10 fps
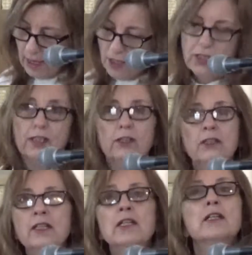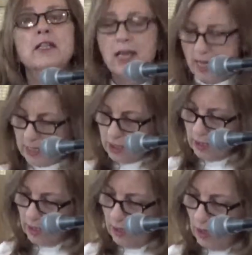She couldn't connect
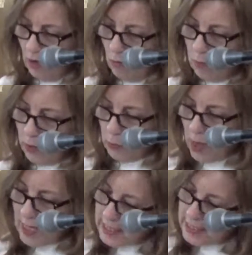with why